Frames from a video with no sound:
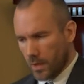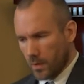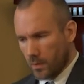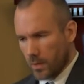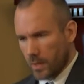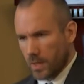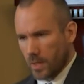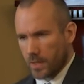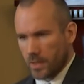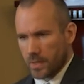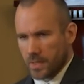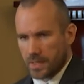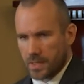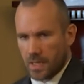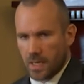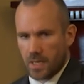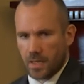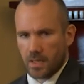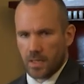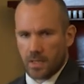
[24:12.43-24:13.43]
We can
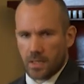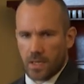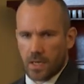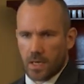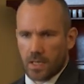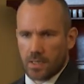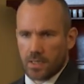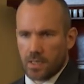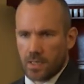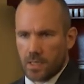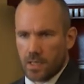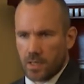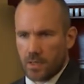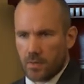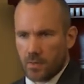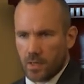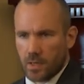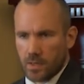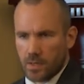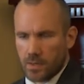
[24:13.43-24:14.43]
understand that the idea
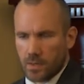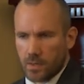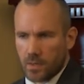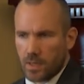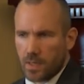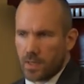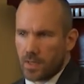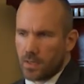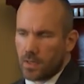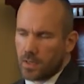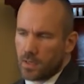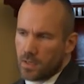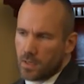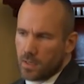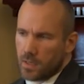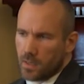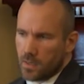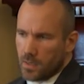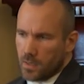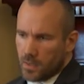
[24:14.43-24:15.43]
is that the
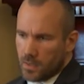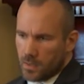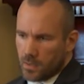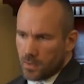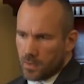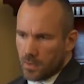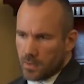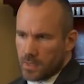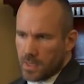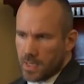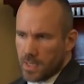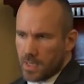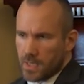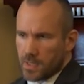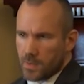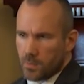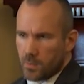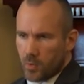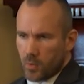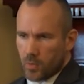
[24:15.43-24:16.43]
day
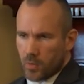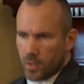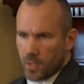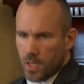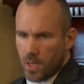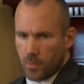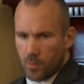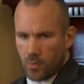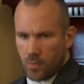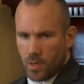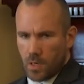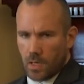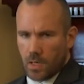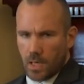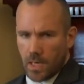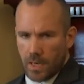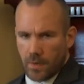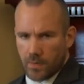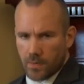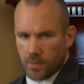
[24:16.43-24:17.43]
is broken up, or our
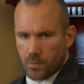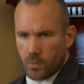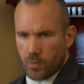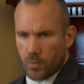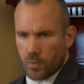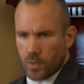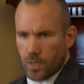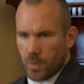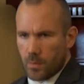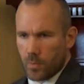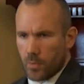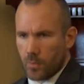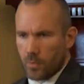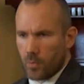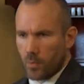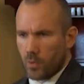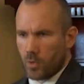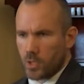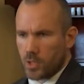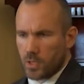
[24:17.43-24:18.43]
lives are broken up
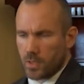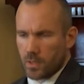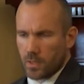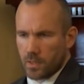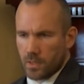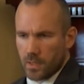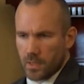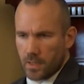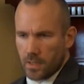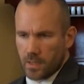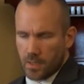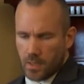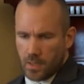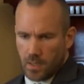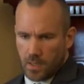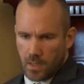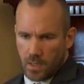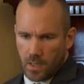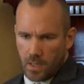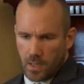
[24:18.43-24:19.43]
proportionately
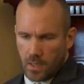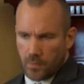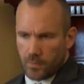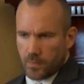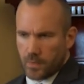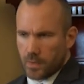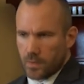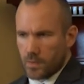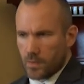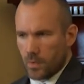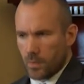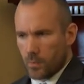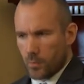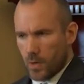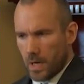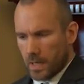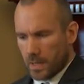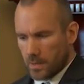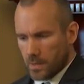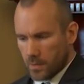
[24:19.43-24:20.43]
into the
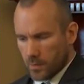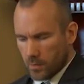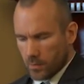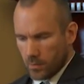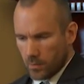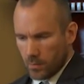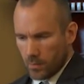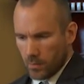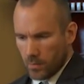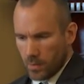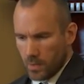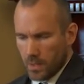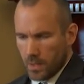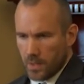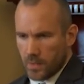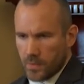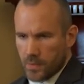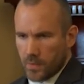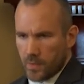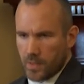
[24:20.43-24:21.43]
practical,
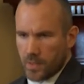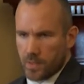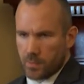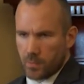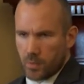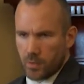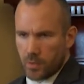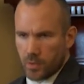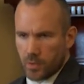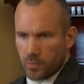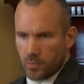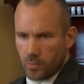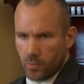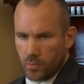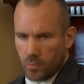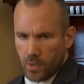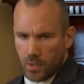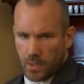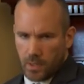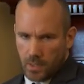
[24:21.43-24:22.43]
into the
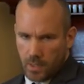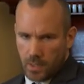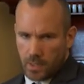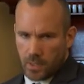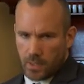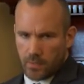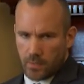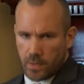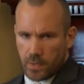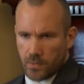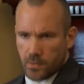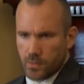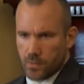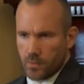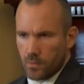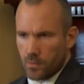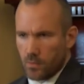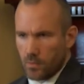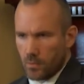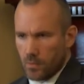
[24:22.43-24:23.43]
spiritual, and even
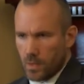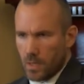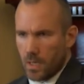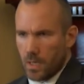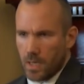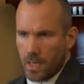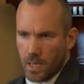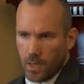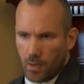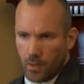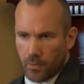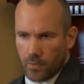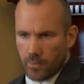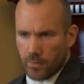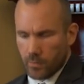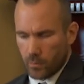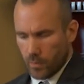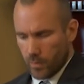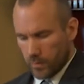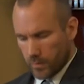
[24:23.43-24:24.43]
into health
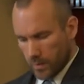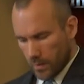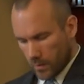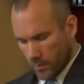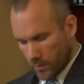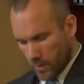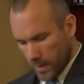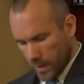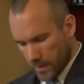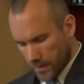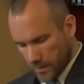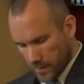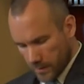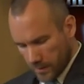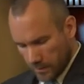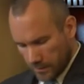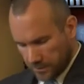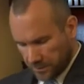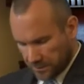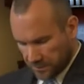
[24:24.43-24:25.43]
with rest.